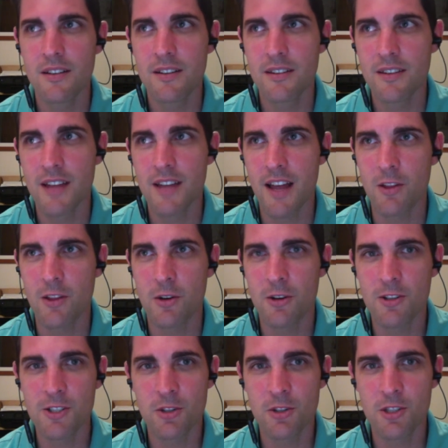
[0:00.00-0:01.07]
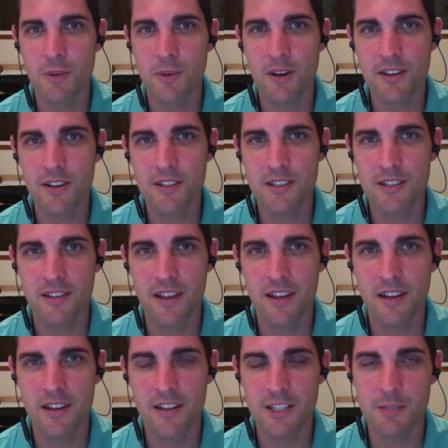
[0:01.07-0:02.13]
that learns through experience, could let
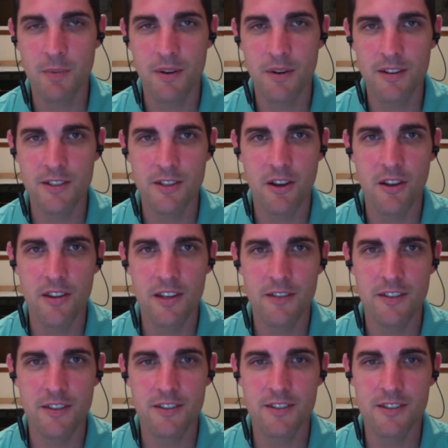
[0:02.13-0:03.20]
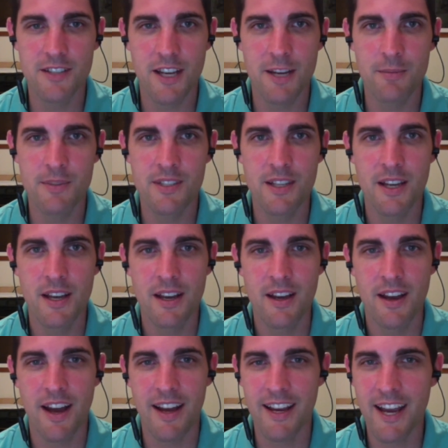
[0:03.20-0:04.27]
it experience all the different types.
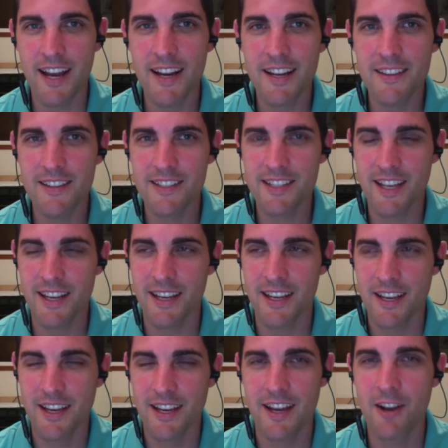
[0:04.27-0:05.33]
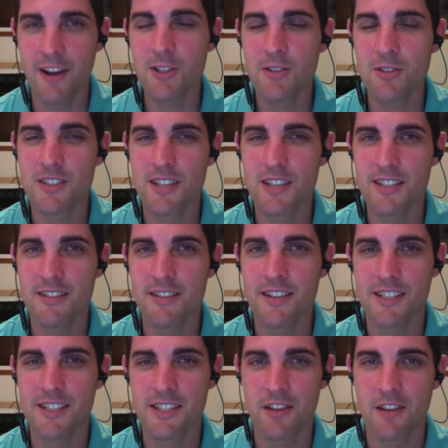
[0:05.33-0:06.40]
I kind of get this, like, it also doesn't
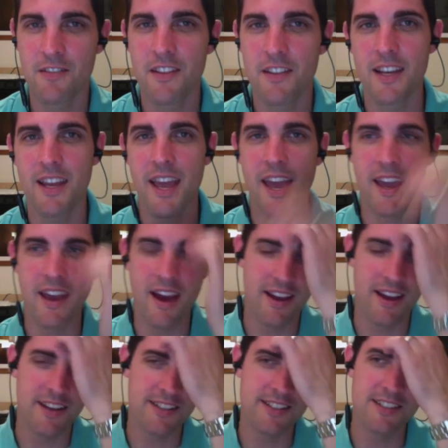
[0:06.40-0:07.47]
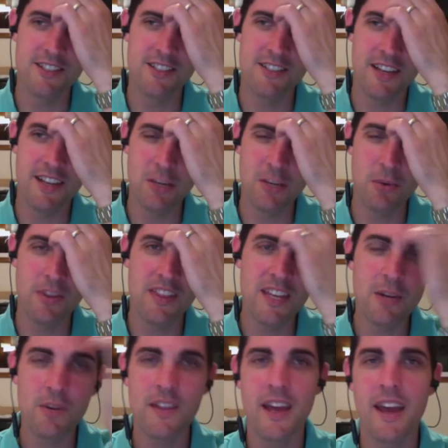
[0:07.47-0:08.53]
necessarily feel like AI, because then you would
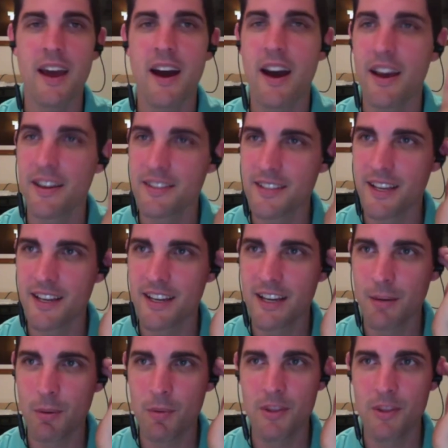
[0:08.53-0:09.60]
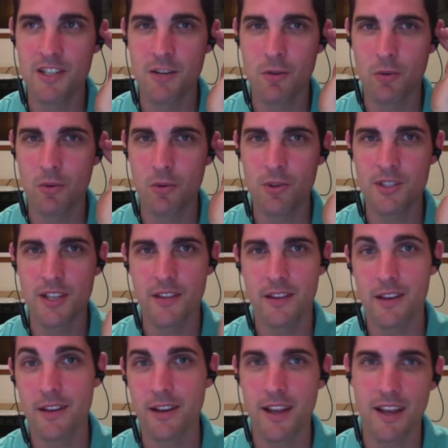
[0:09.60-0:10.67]
think with AI, it's like come up with a general rule set and
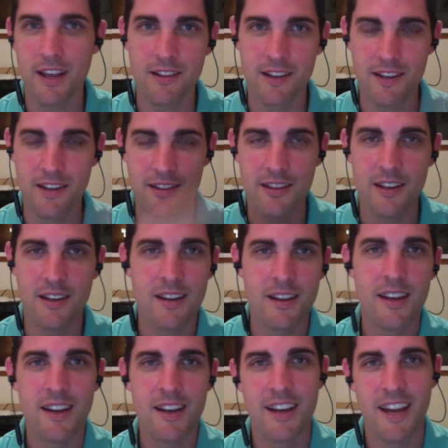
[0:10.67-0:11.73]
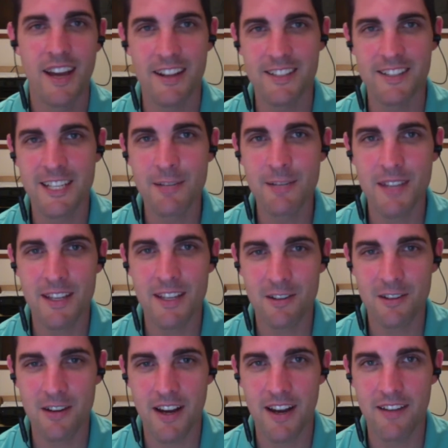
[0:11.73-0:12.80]
then you can handle anything. And it seems like
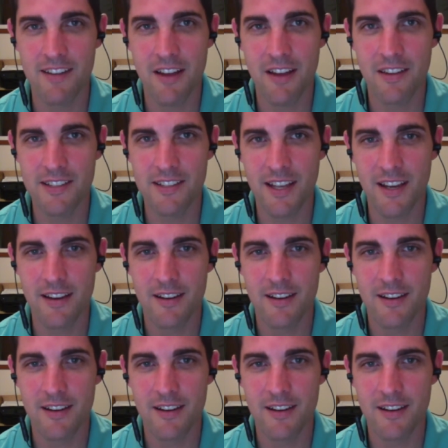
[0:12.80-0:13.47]
they're kind of down this like,